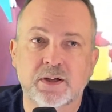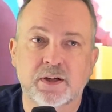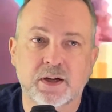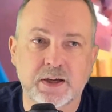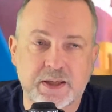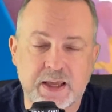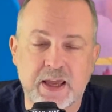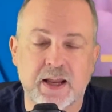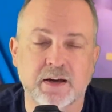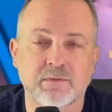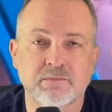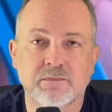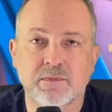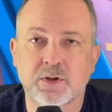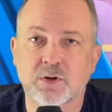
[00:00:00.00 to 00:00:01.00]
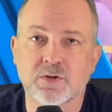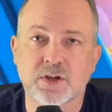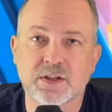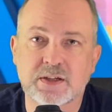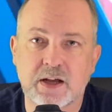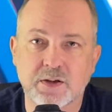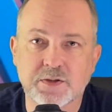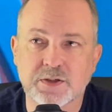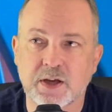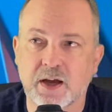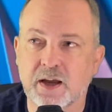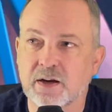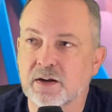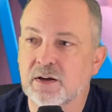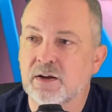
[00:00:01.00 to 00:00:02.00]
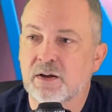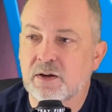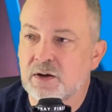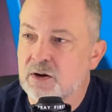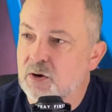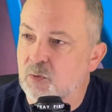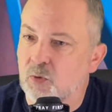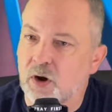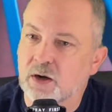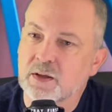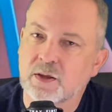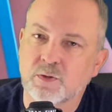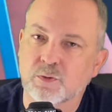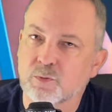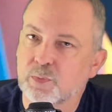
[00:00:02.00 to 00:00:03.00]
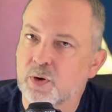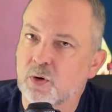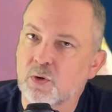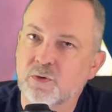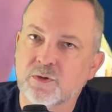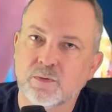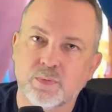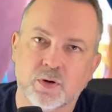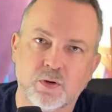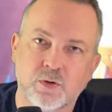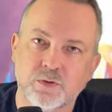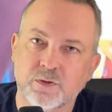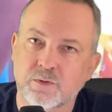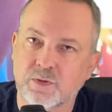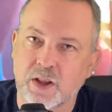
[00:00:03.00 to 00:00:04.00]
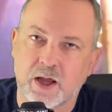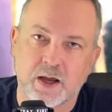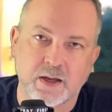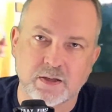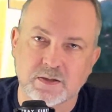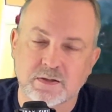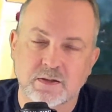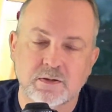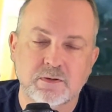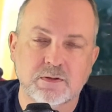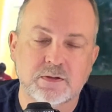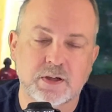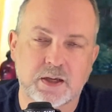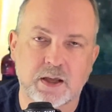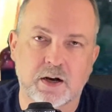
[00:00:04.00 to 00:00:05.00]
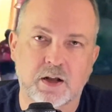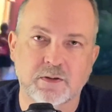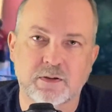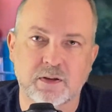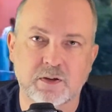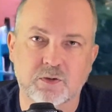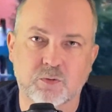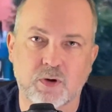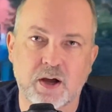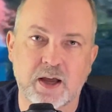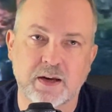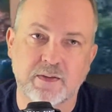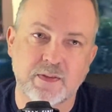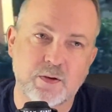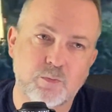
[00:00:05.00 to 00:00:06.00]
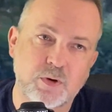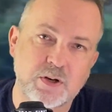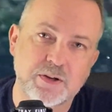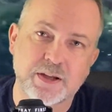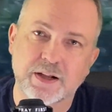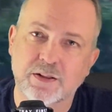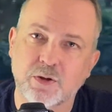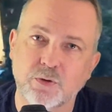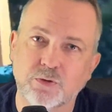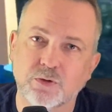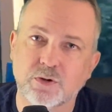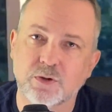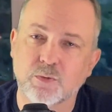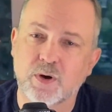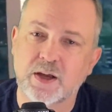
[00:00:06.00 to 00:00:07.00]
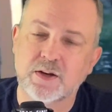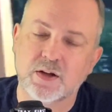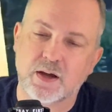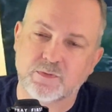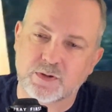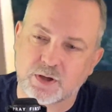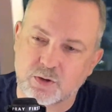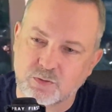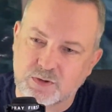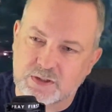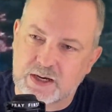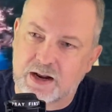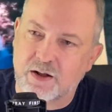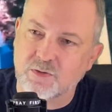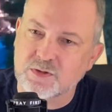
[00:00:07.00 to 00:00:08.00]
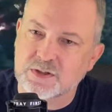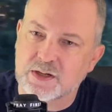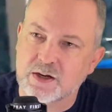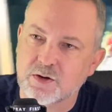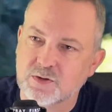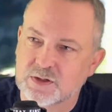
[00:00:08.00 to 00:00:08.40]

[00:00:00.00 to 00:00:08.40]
Again, you're just outside walking through poles and poles of lines to get onto this ride. And then when you get closer to the ride, you have to go downstairs